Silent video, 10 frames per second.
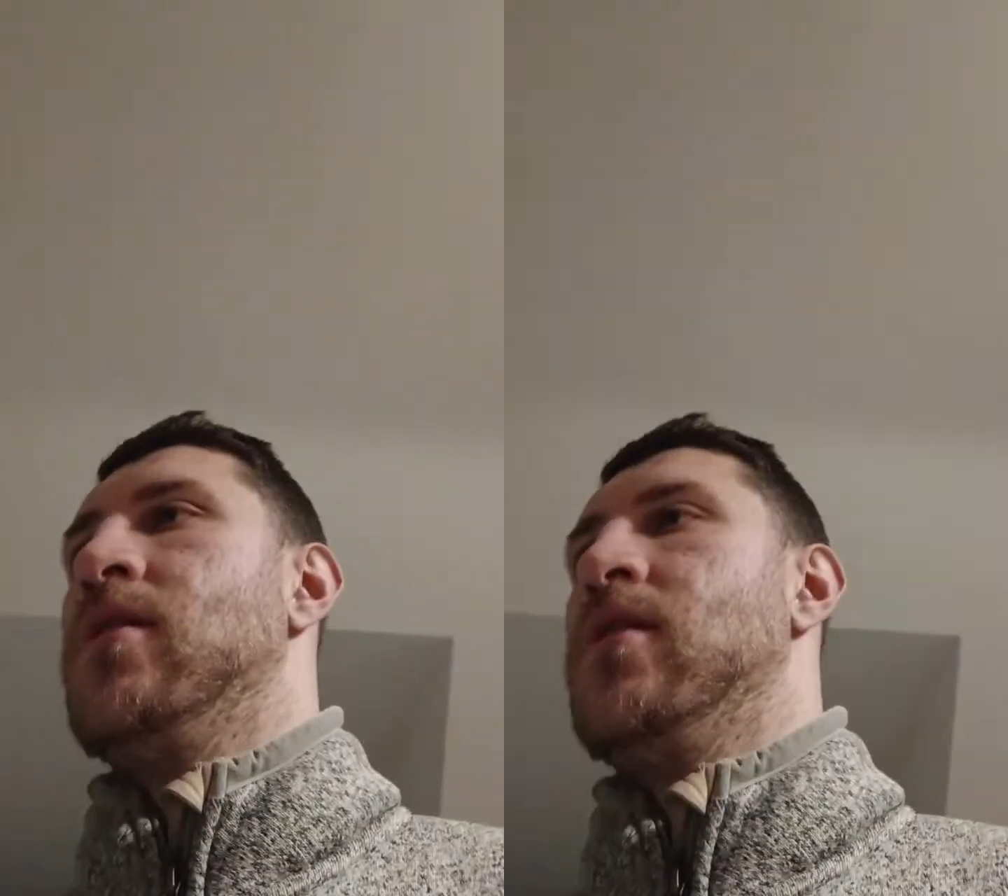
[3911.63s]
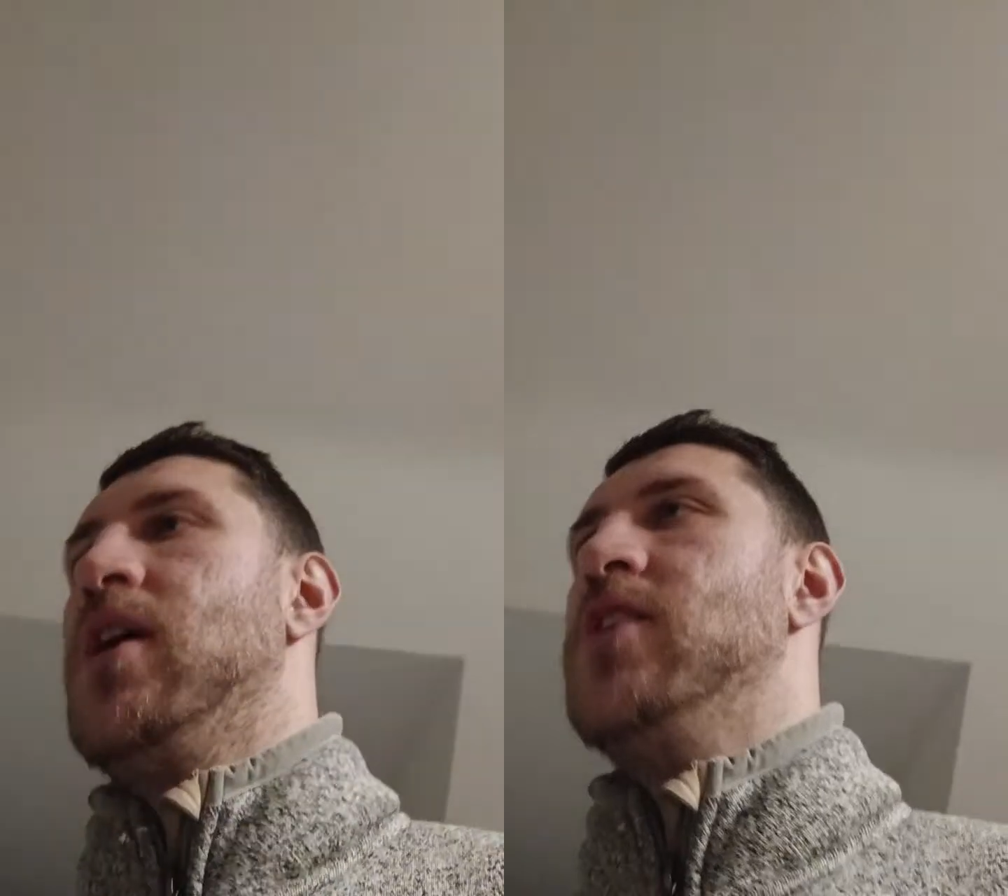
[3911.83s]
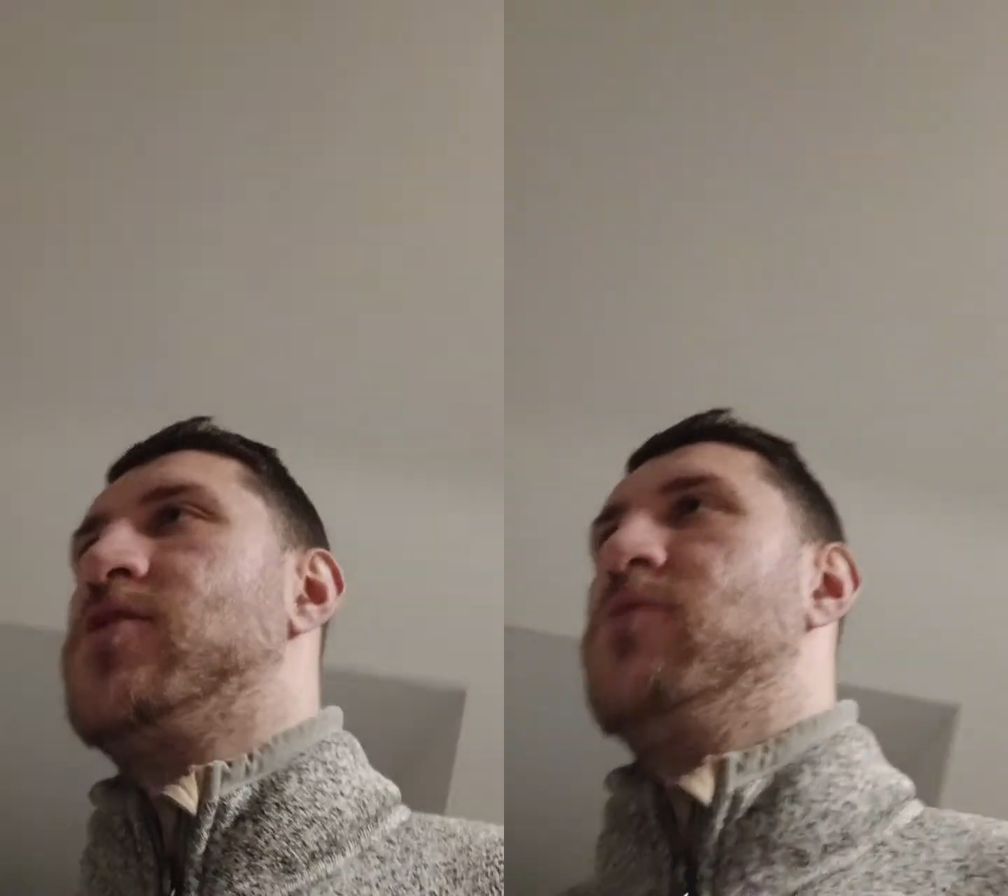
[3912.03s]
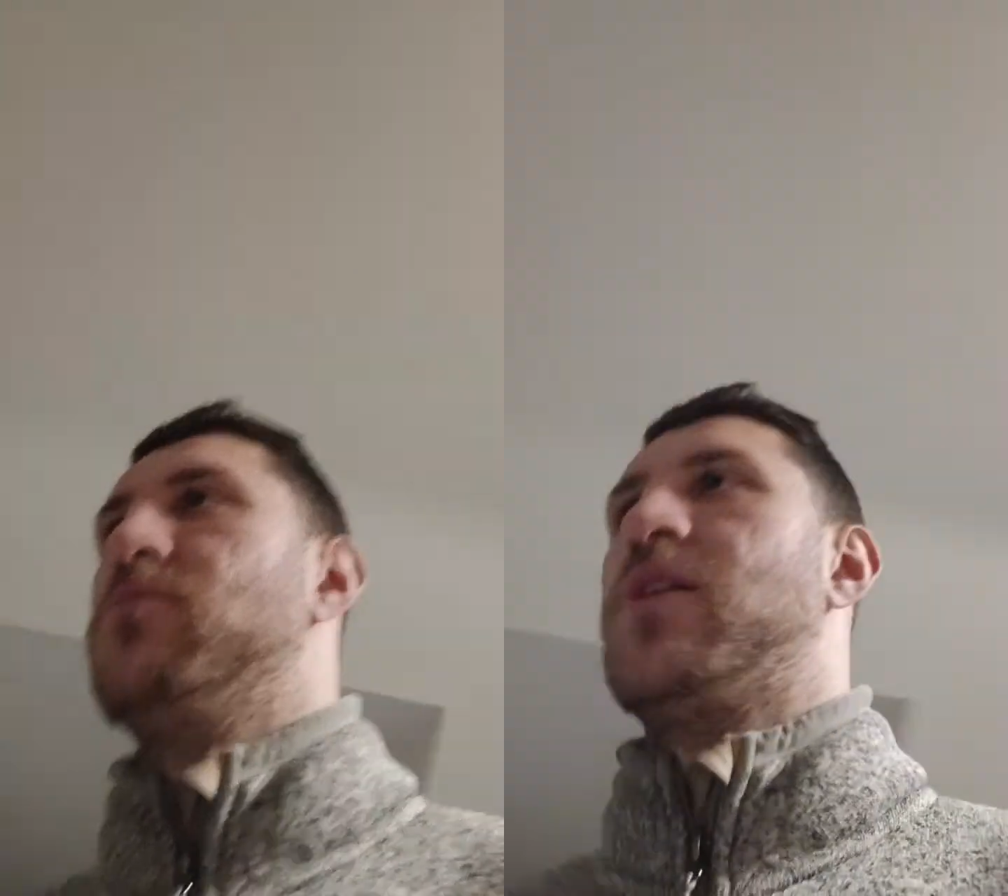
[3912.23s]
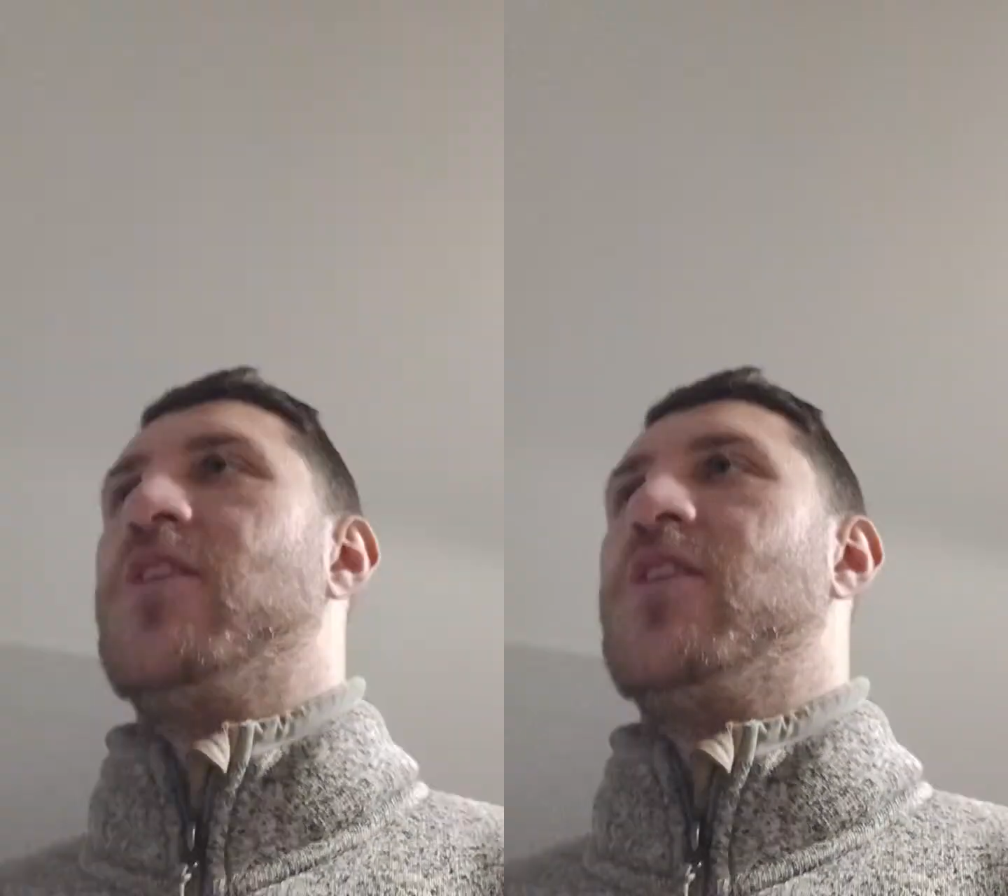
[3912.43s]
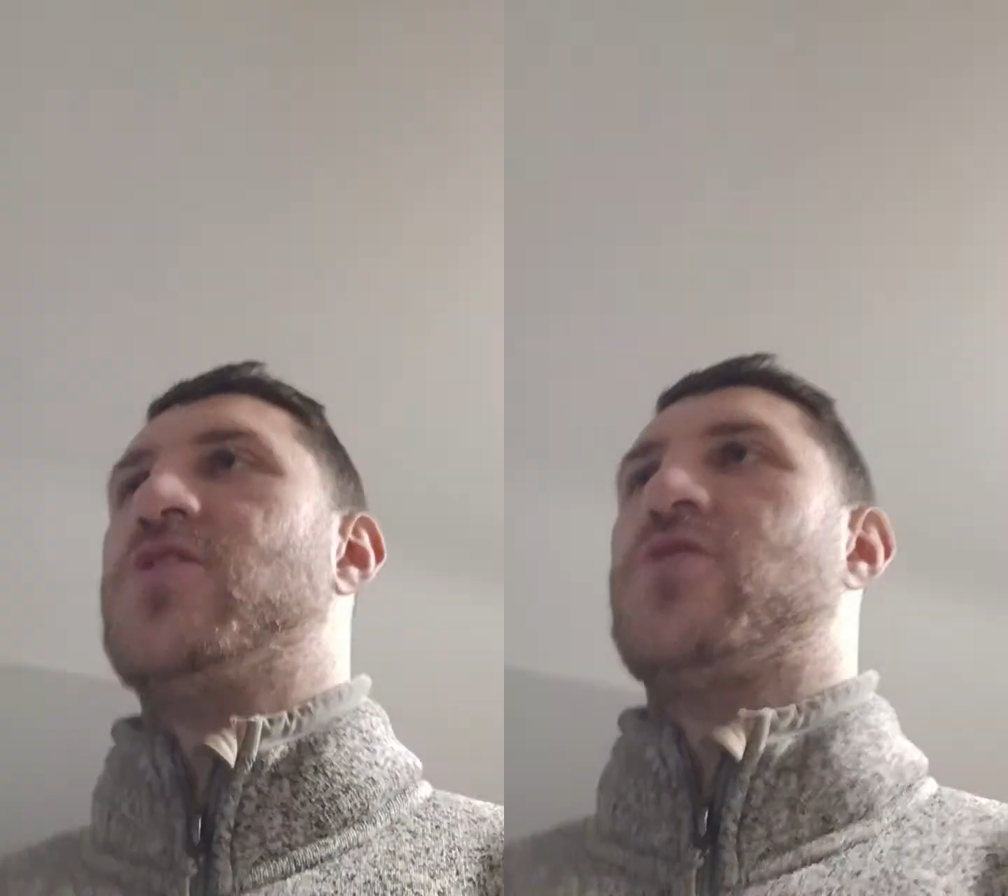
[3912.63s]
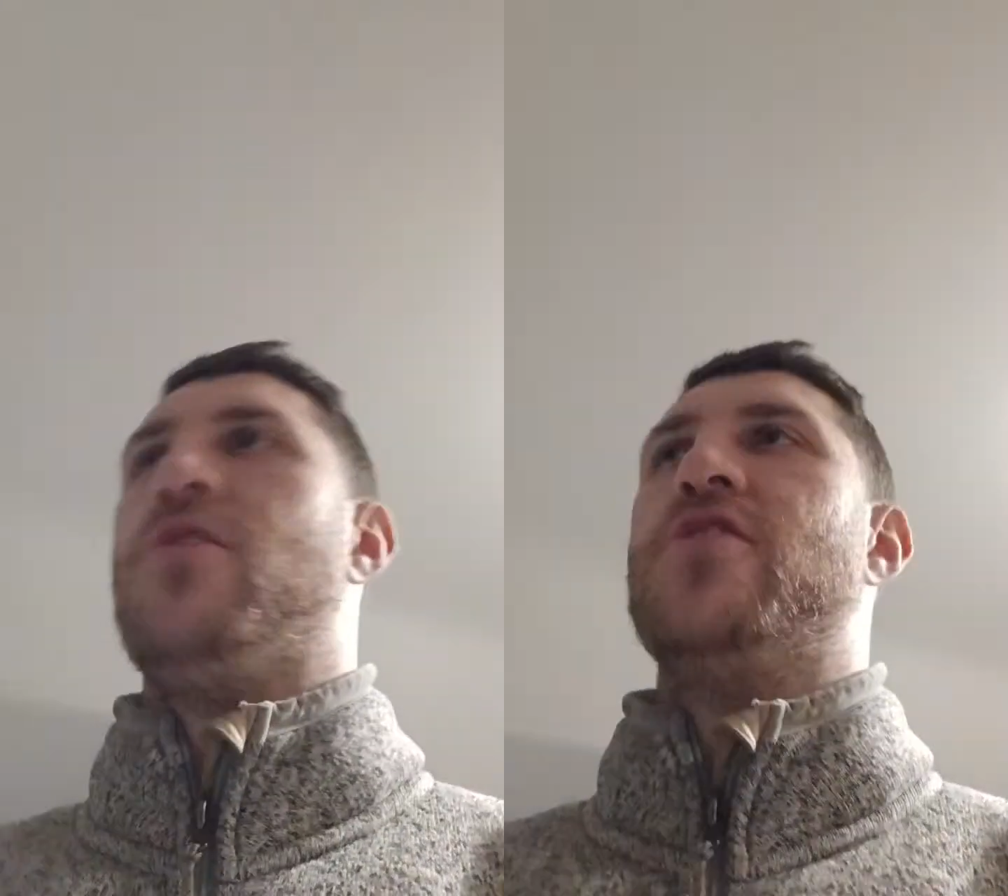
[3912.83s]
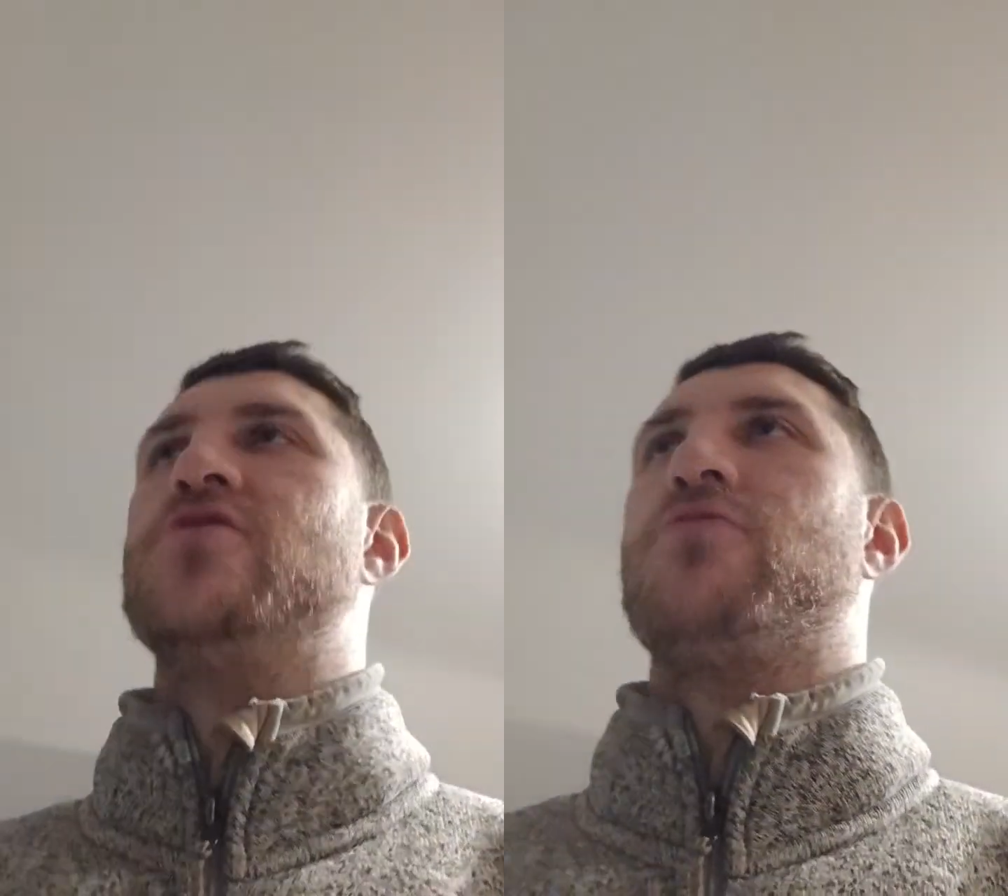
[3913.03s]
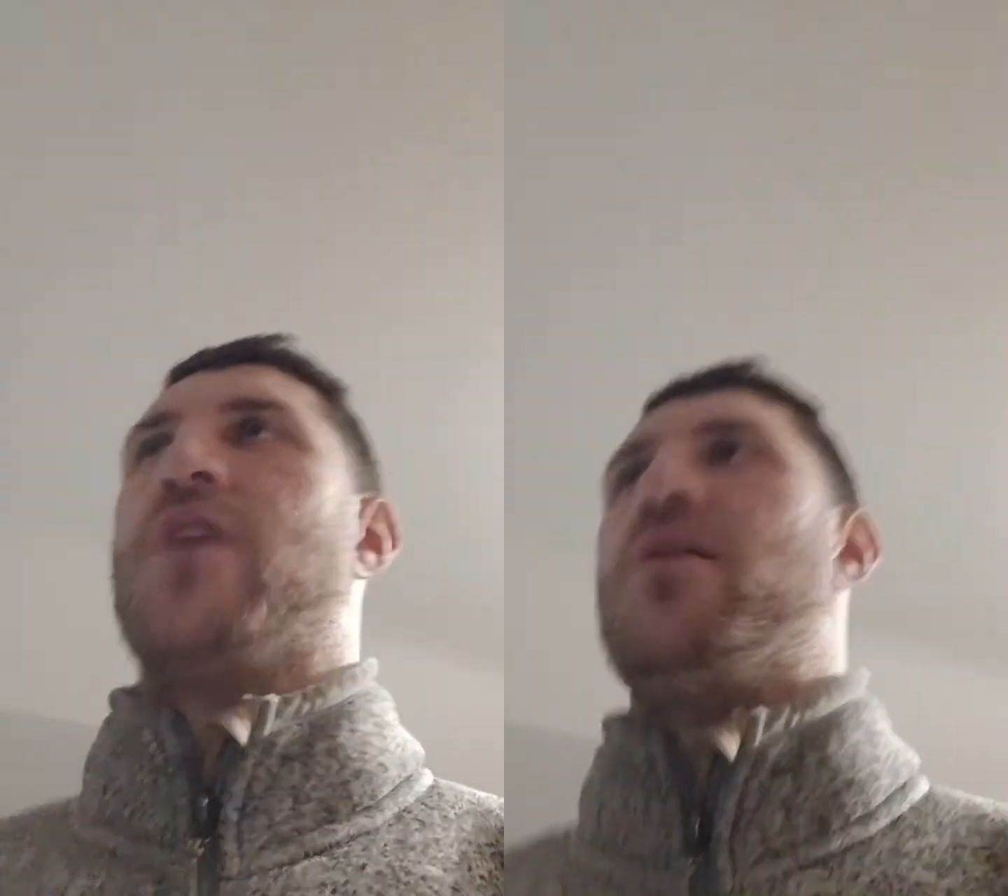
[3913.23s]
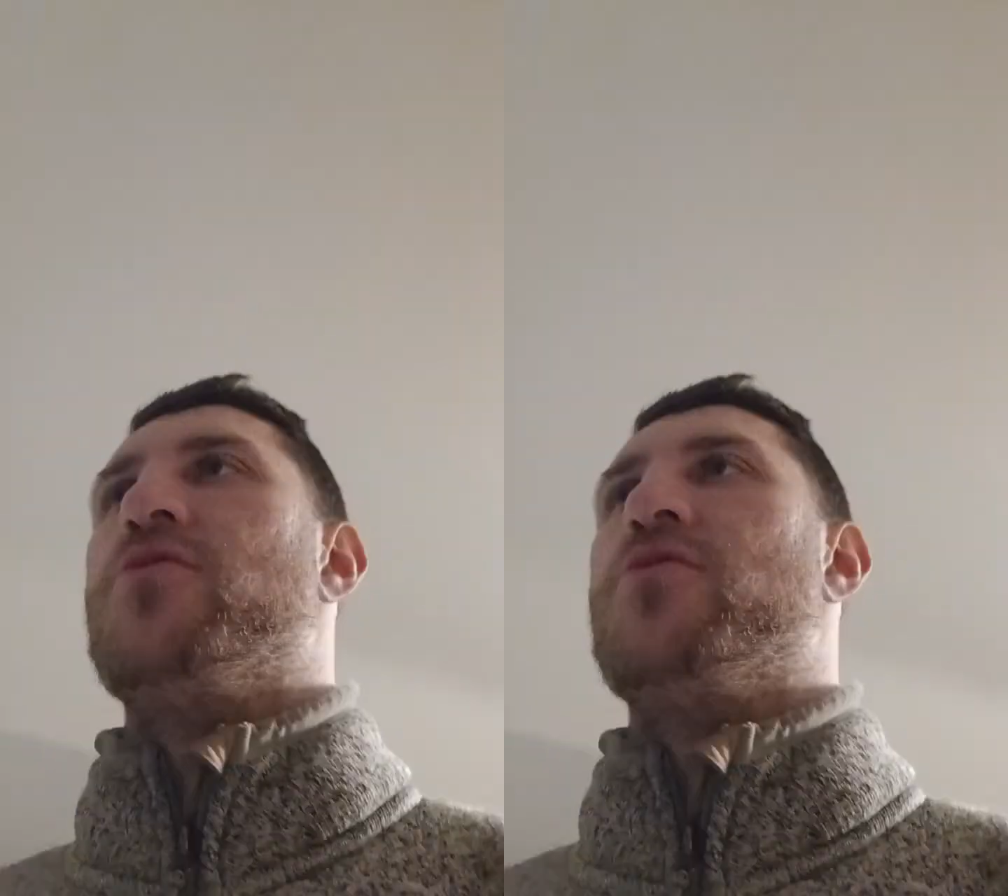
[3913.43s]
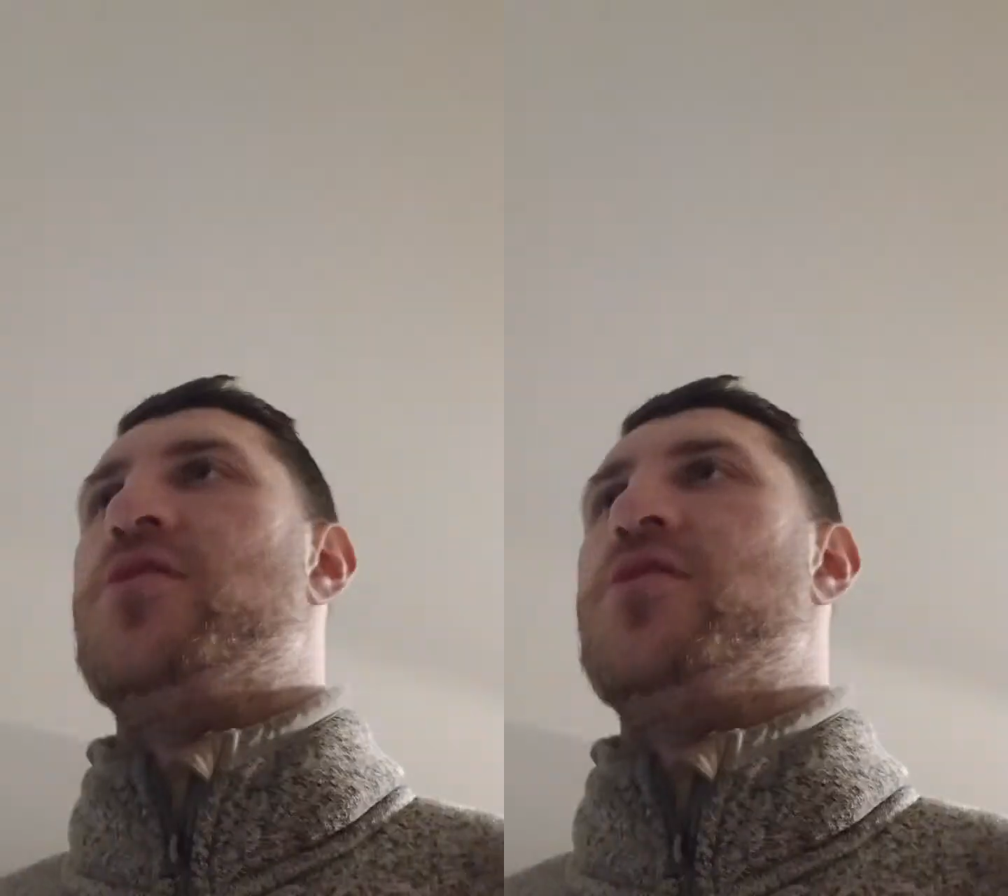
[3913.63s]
it's some kind of squatter's right where you can